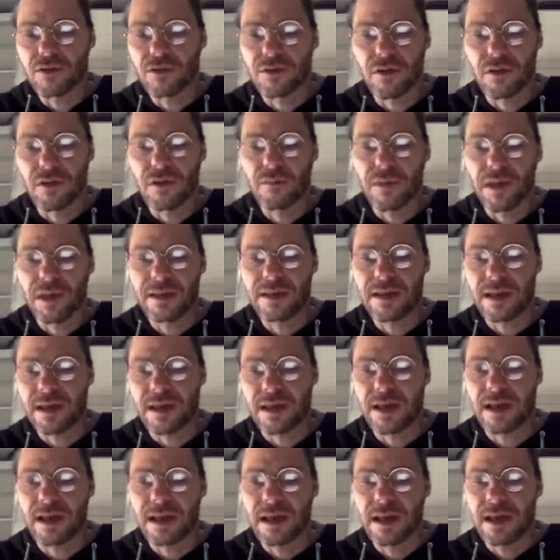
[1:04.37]
is
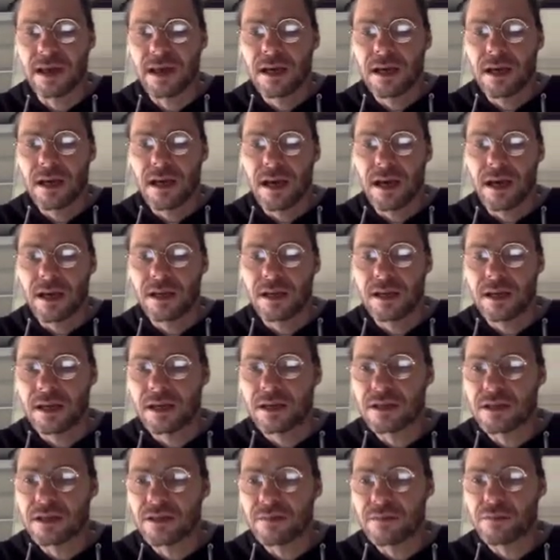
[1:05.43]
basically an
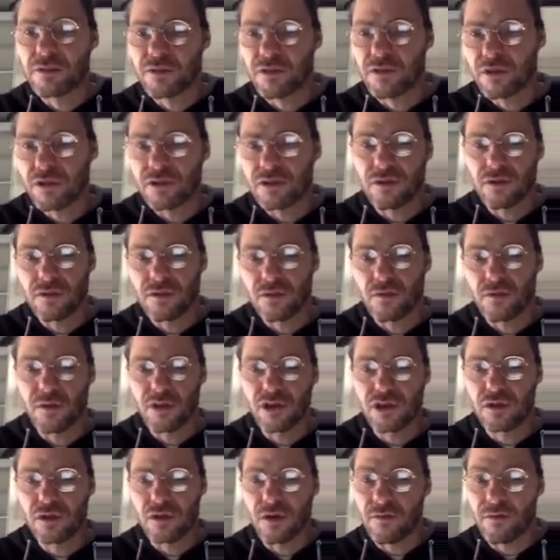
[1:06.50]
iterative procedure through
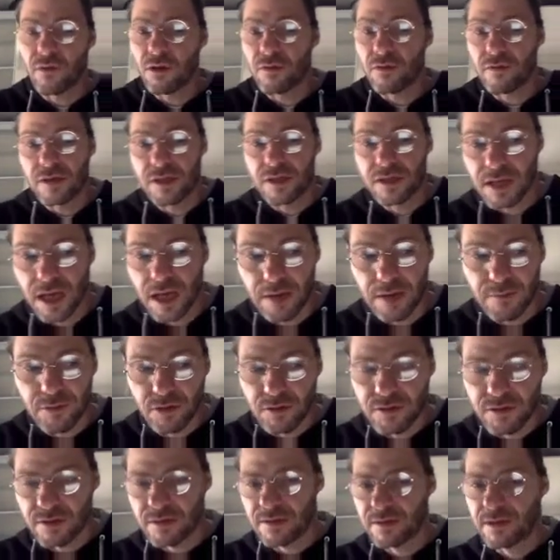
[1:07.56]
which you evolve the entire
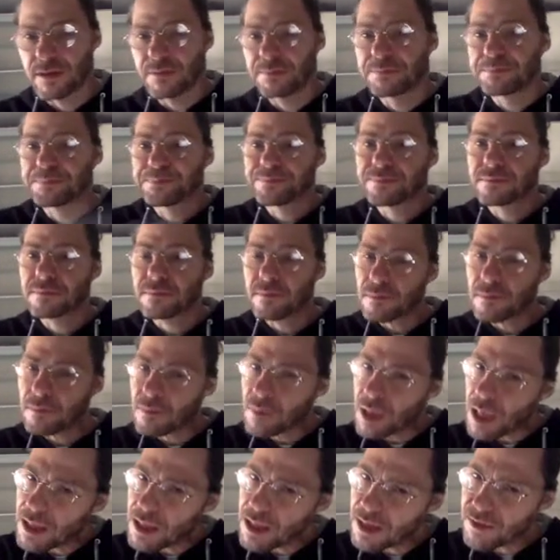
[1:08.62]
system.
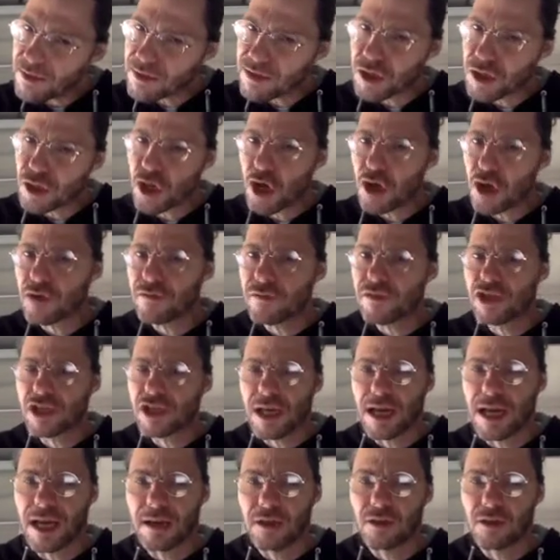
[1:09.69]
The Stratonovich
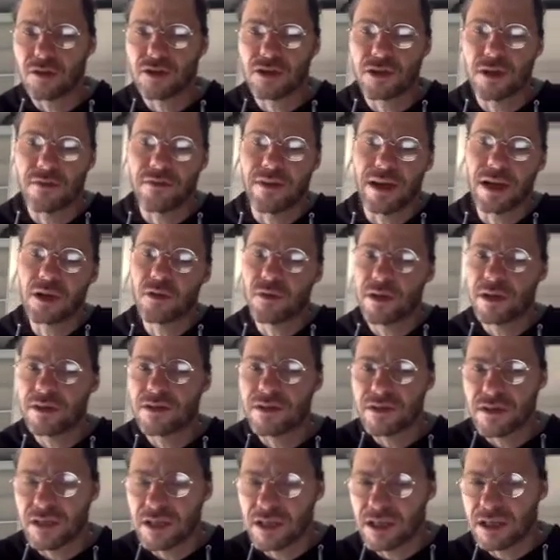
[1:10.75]
calculus
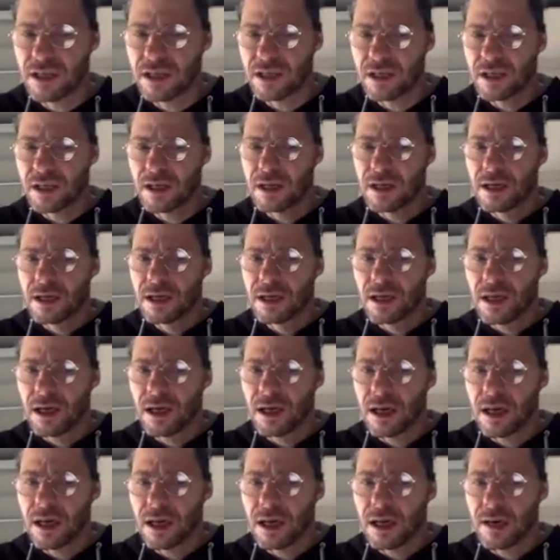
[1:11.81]
evaluates the
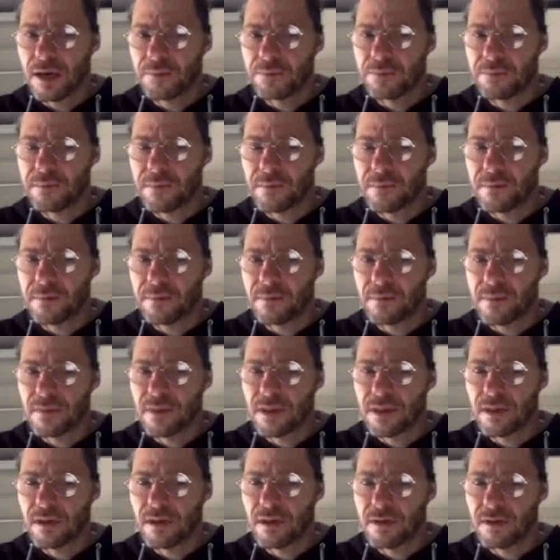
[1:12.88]

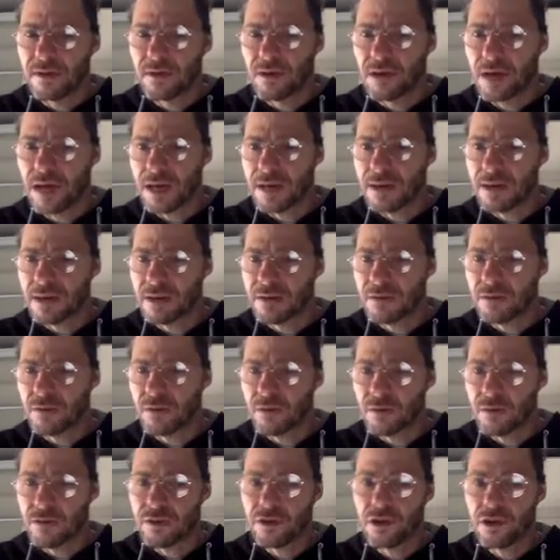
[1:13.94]
stochastic
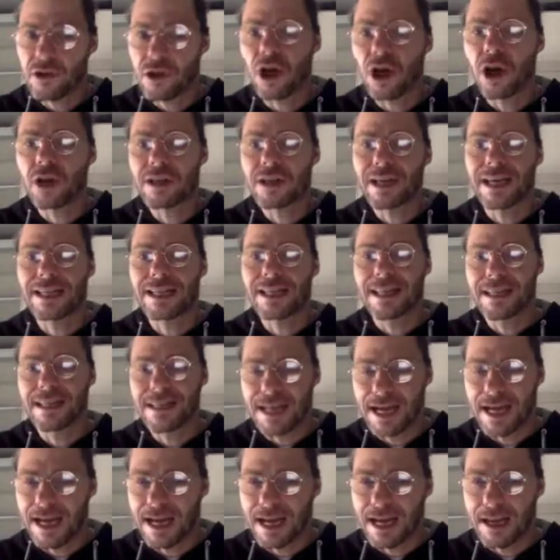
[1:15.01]
force not at the
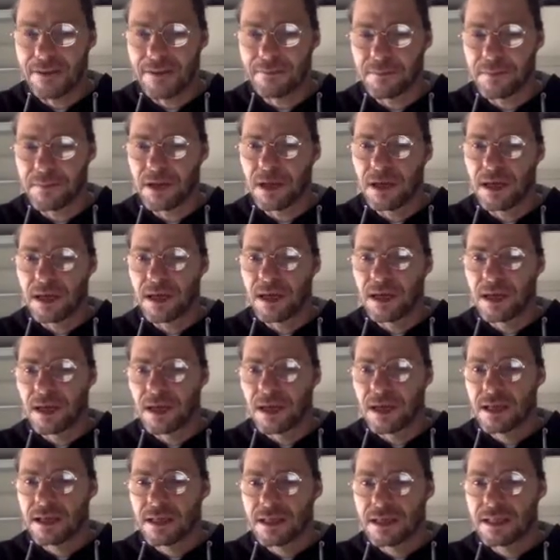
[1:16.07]
time
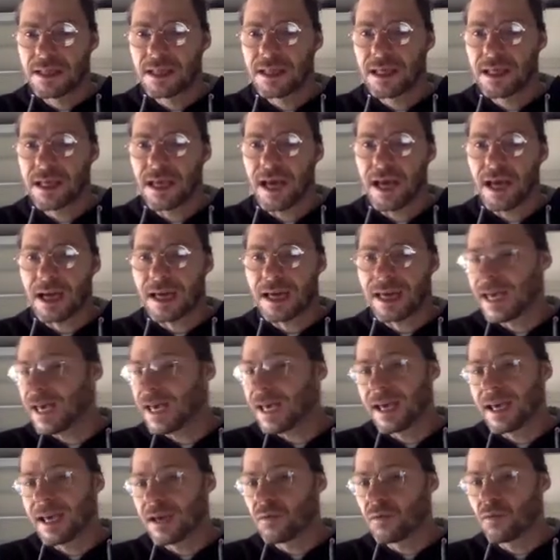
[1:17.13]

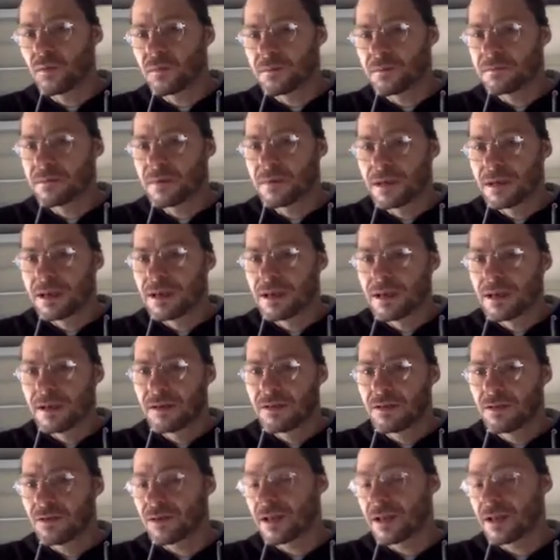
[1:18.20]
tk, so